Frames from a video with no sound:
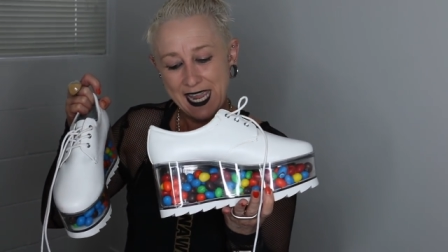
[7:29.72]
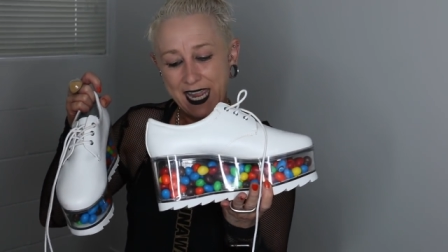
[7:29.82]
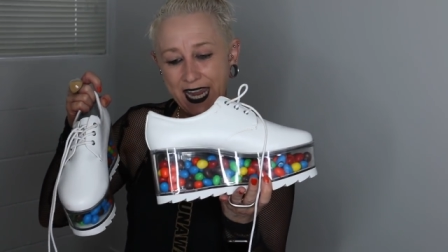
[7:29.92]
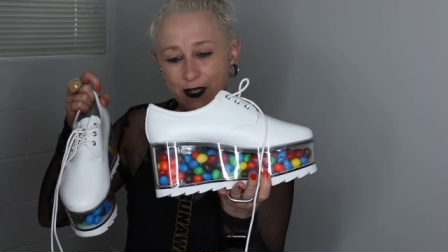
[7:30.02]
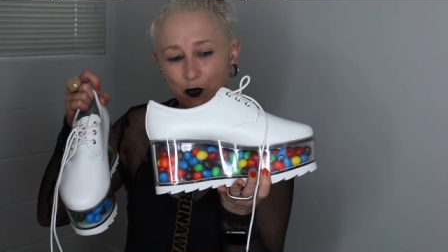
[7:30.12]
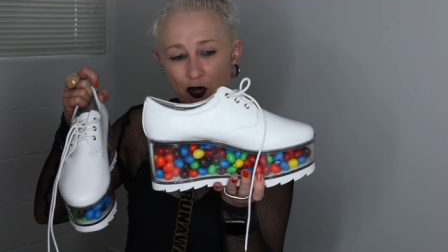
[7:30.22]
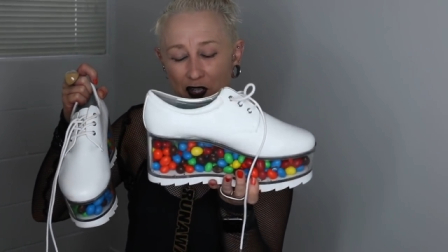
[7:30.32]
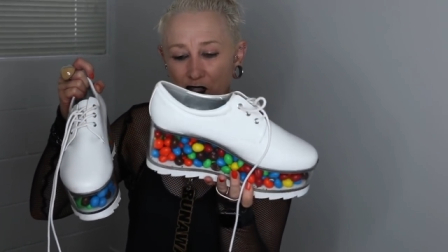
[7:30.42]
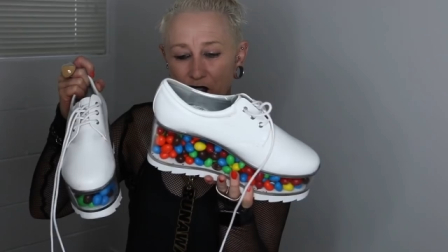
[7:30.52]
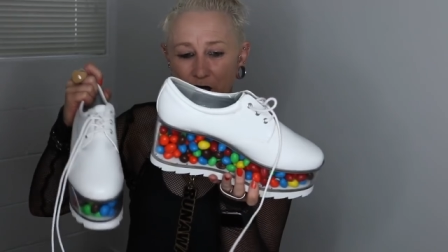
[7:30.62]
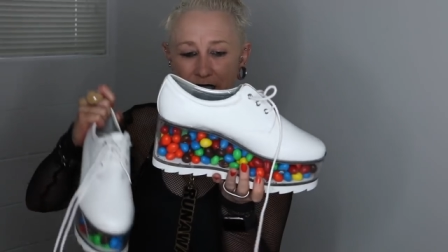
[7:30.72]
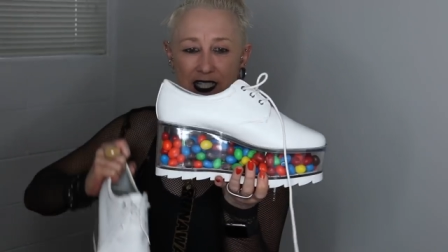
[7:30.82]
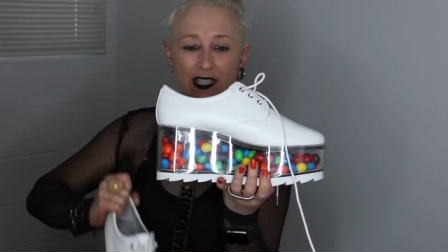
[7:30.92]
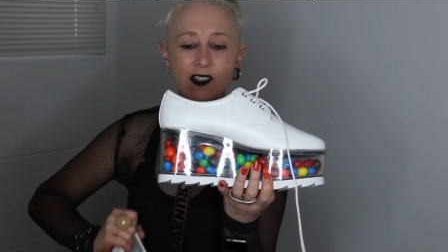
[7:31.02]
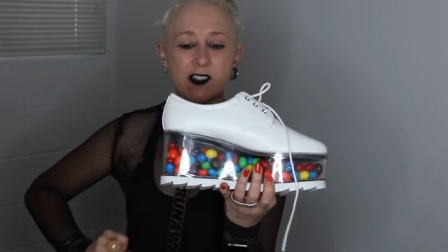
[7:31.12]
and what you do
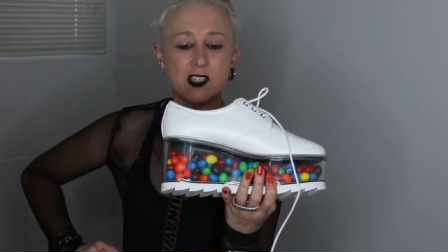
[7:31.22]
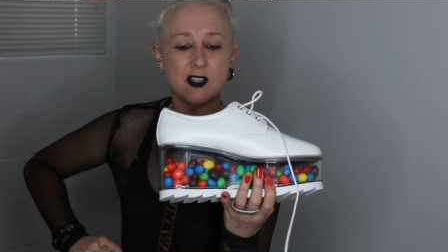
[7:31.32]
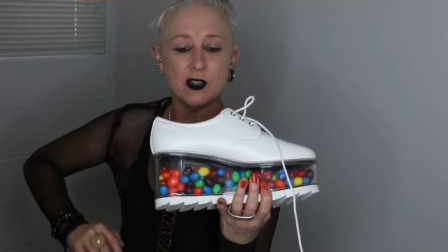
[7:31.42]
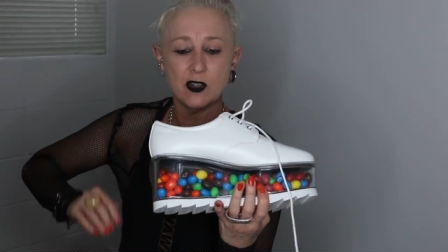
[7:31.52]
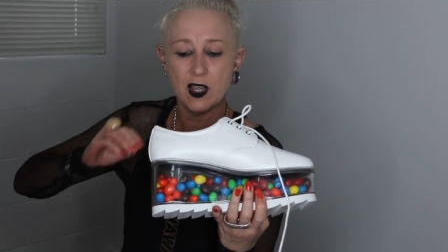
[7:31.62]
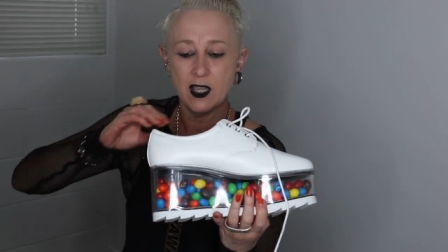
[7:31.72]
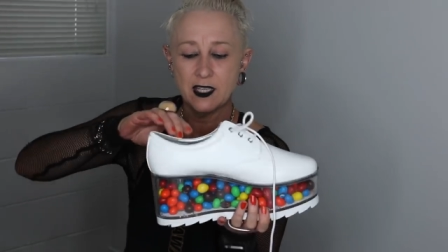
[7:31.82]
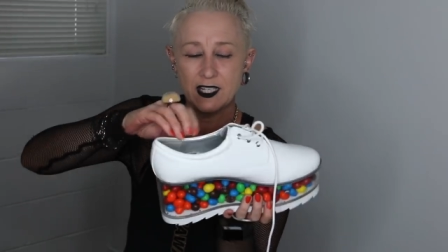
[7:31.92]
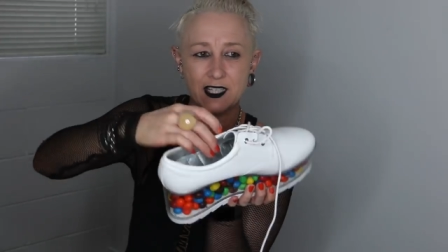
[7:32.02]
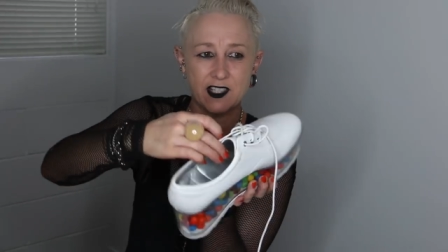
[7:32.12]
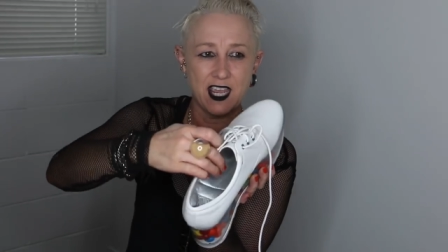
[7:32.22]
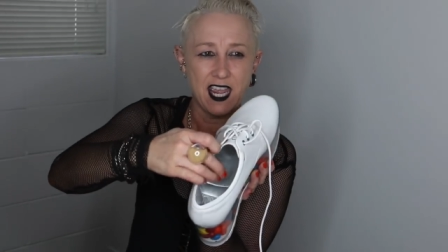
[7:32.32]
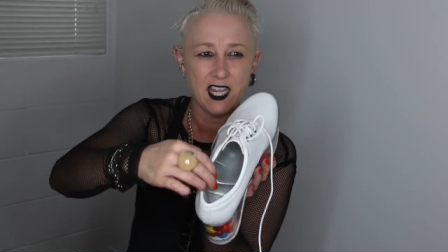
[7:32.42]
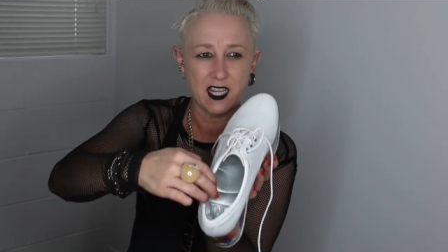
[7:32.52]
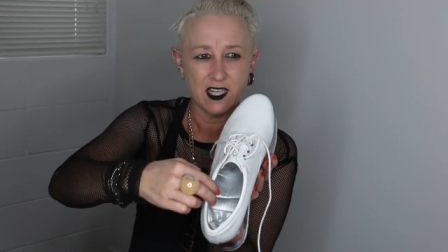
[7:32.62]
is you
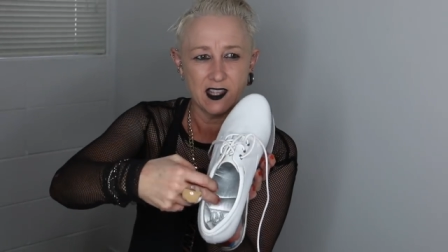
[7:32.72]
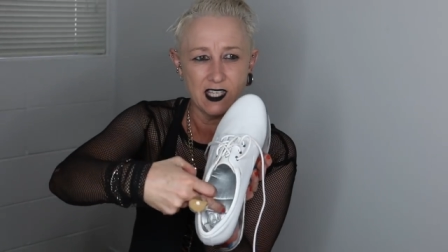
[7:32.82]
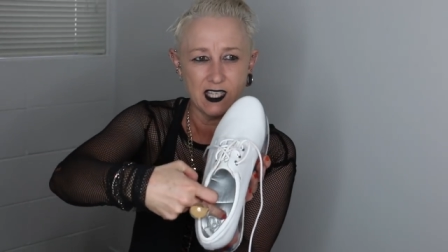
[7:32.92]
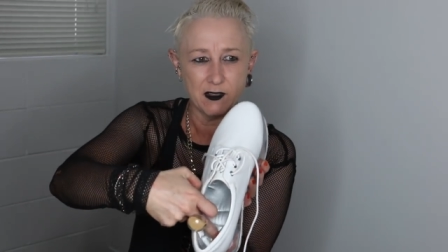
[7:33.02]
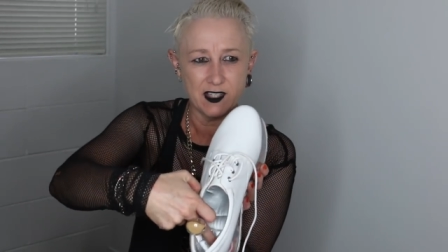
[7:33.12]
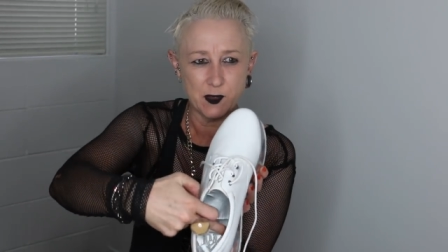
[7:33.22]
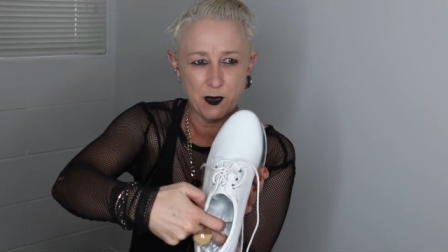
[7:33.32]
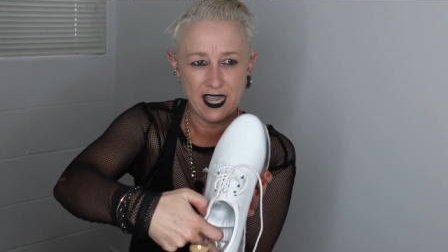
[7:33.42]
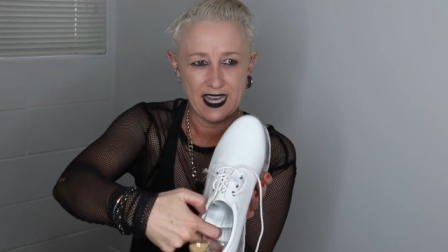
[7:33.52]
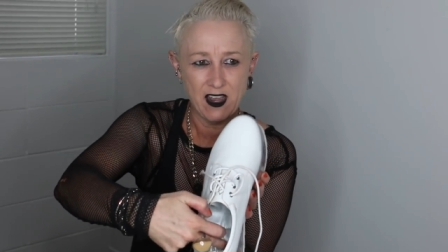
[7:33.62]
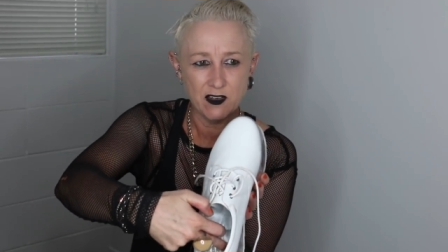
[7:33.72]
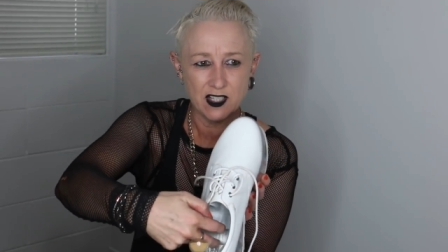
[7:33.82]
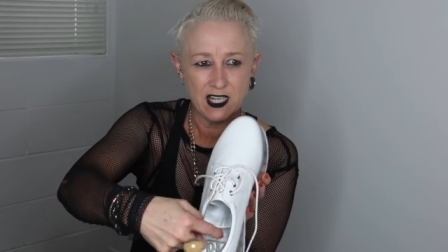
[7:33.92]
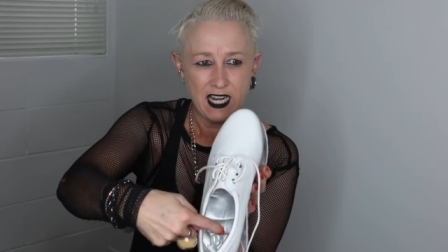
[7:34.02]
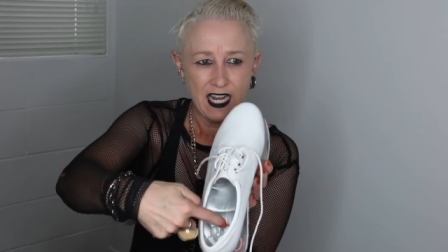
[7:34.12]
take the this part out.
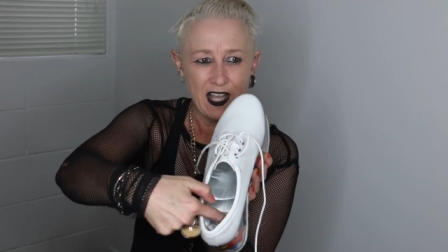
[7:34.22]
Yep.